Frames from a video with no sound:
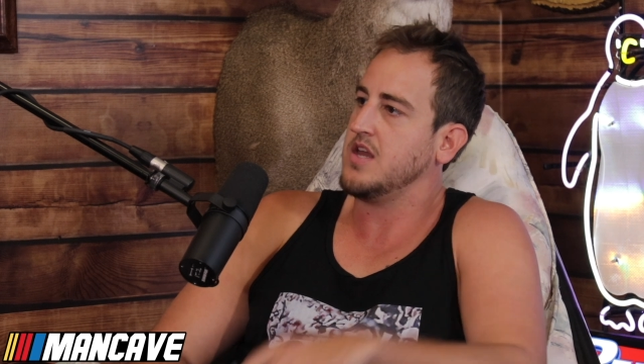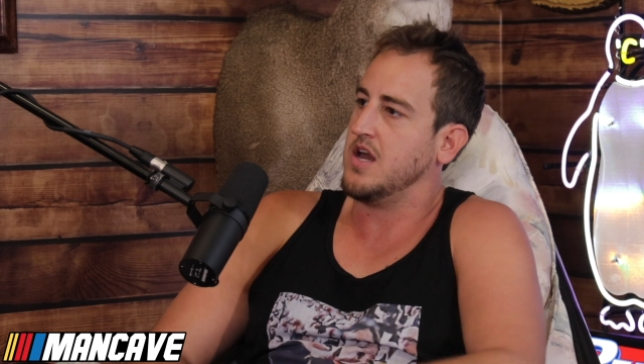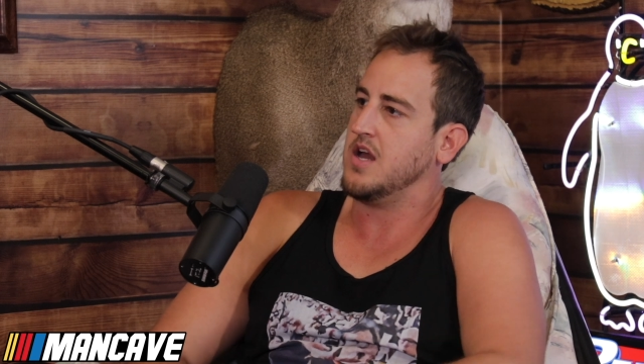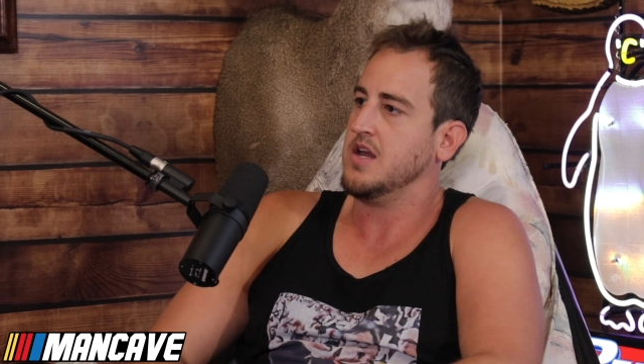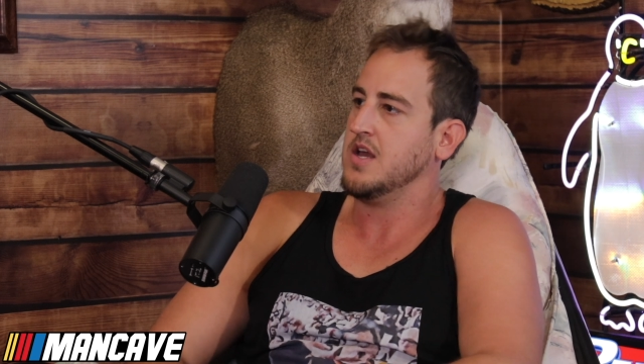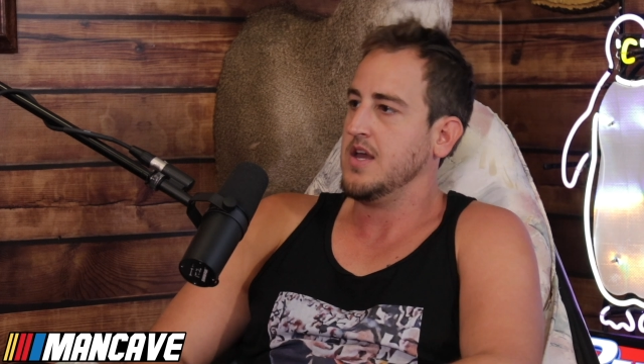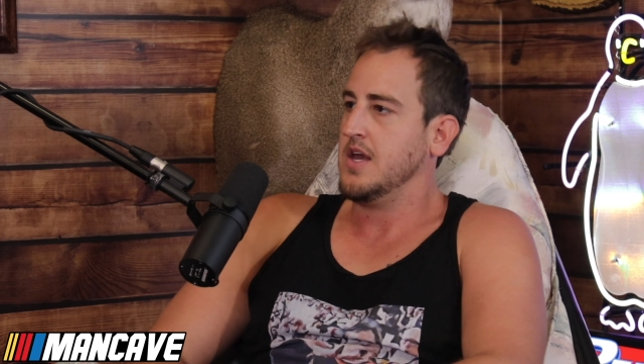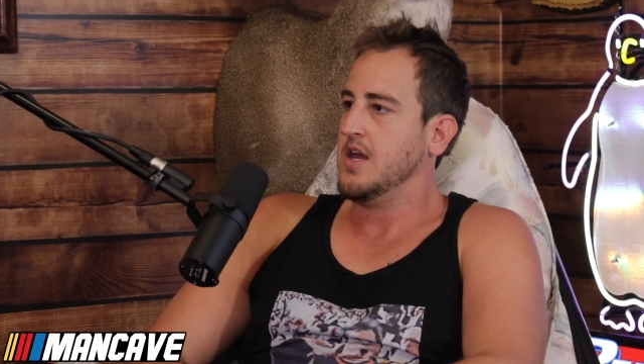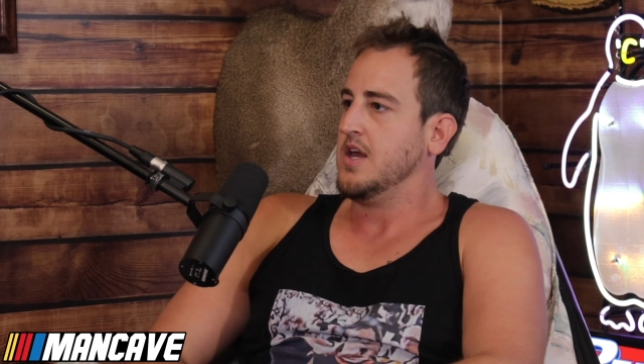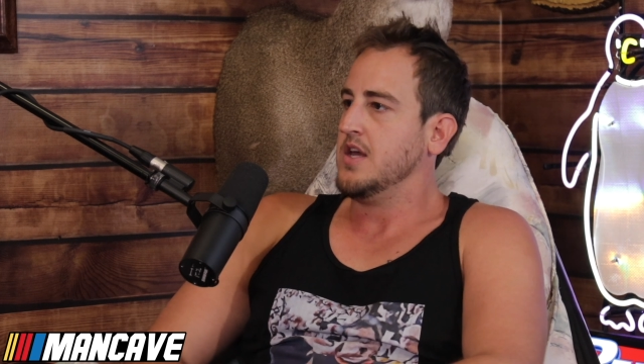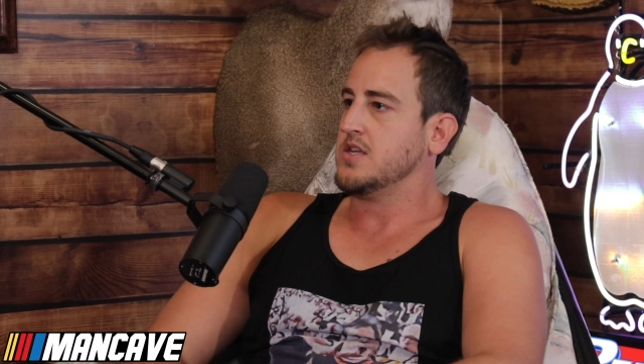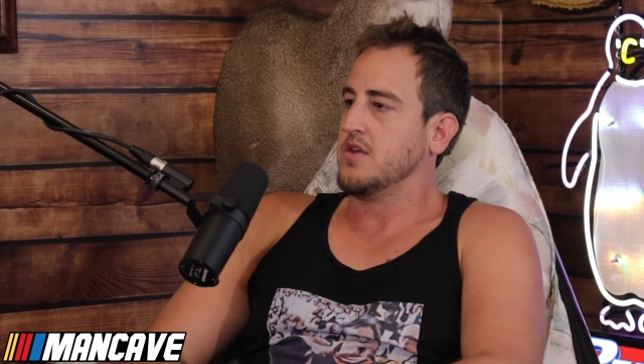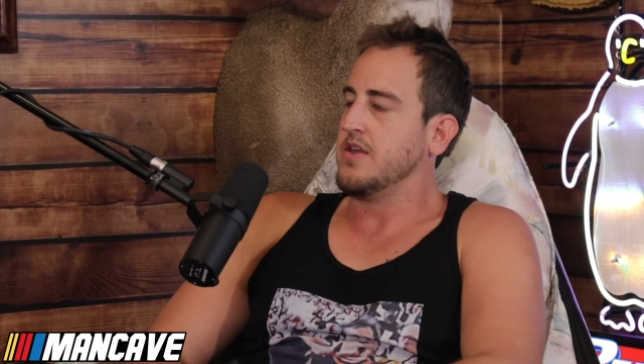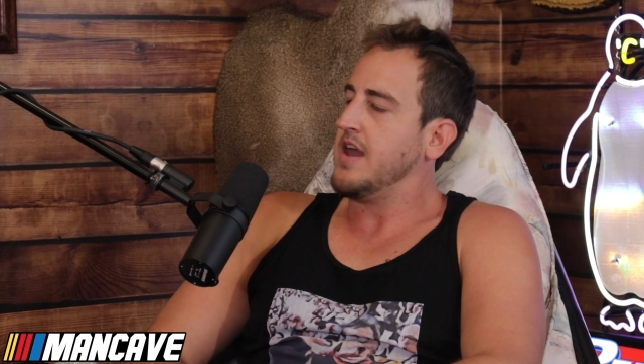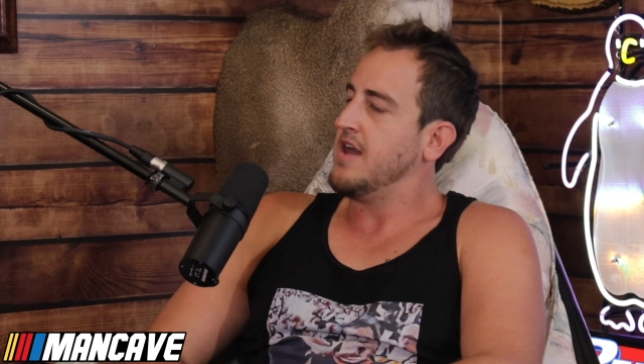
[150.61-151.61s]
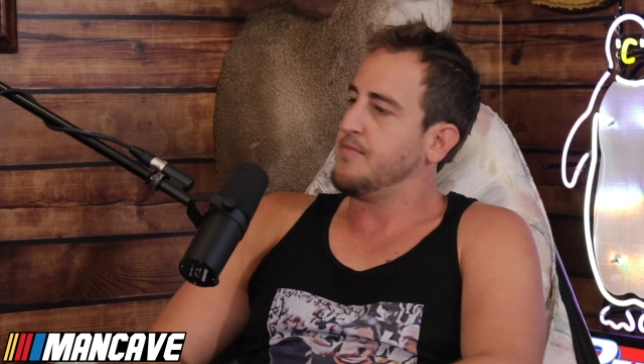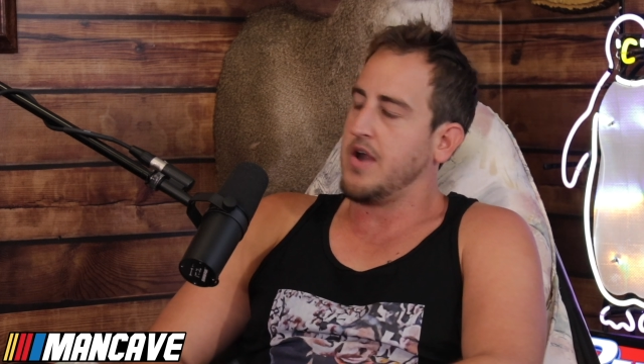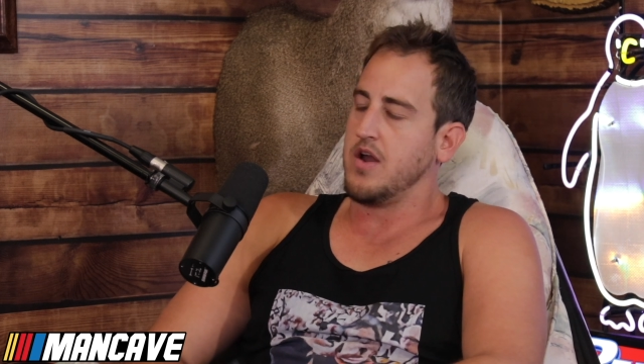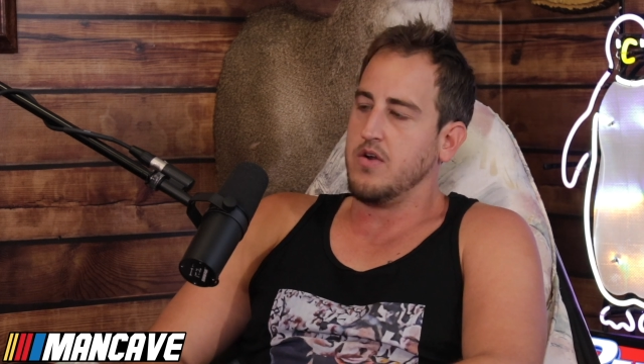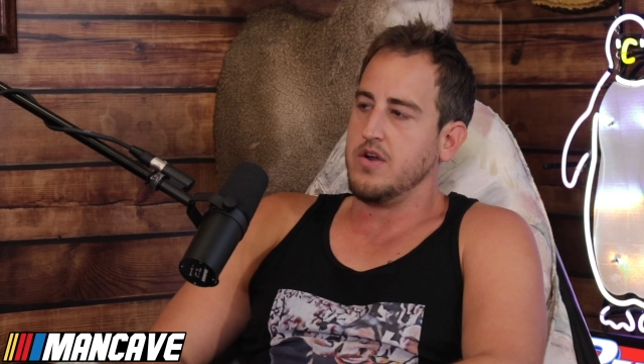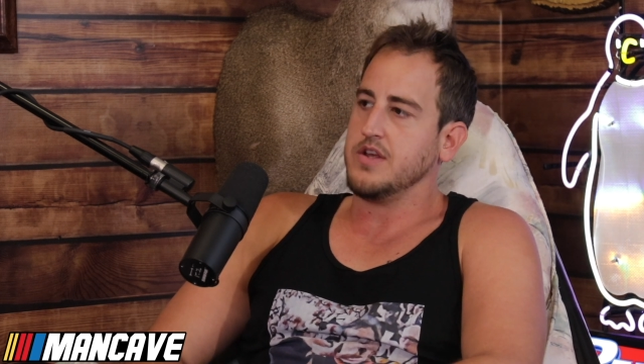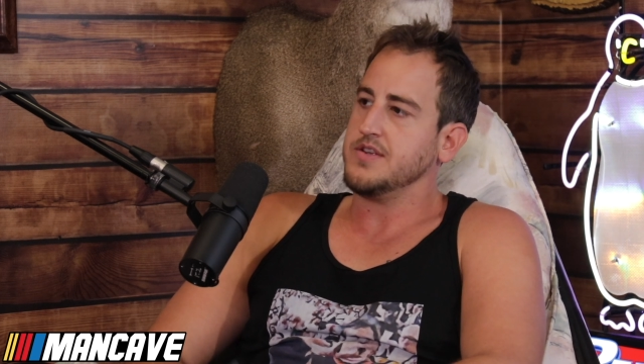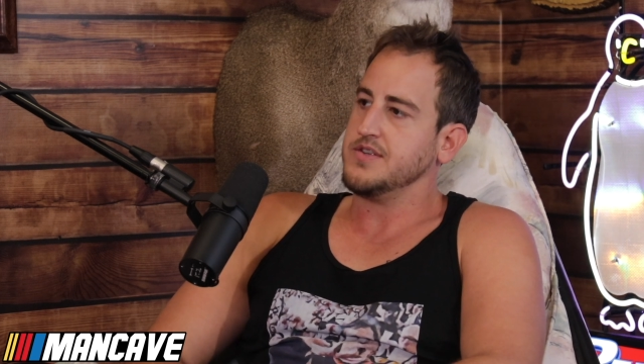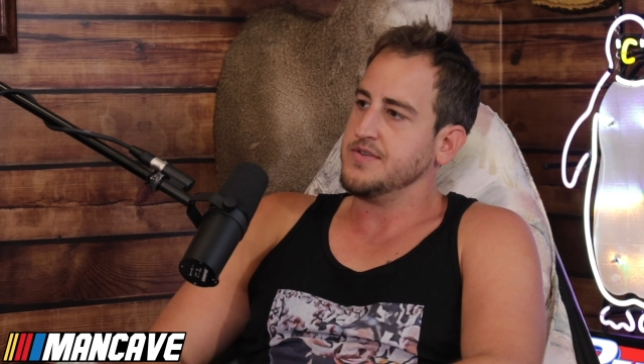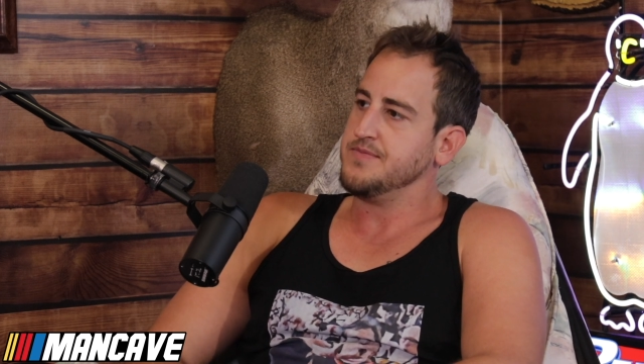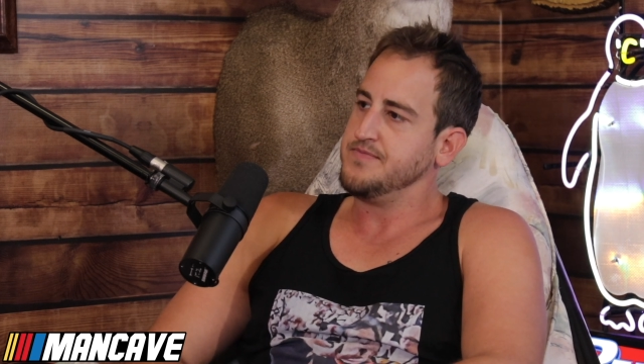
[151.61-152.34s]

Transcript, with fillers: Yeah. So they have priorities.